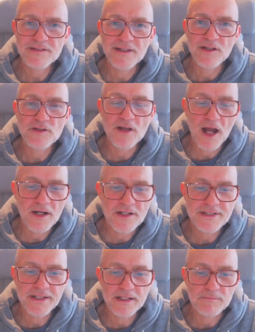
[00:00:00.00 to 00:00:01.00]
years,
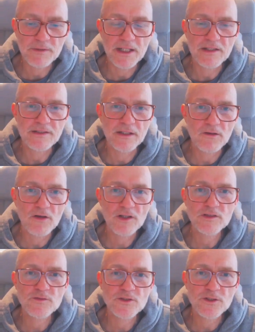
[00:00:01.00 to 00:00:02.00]
understandably, is that
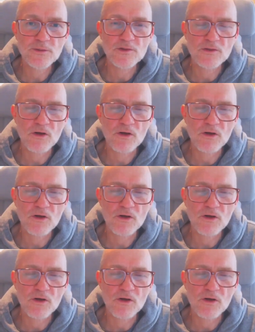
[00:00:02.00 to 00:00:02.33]
lots of students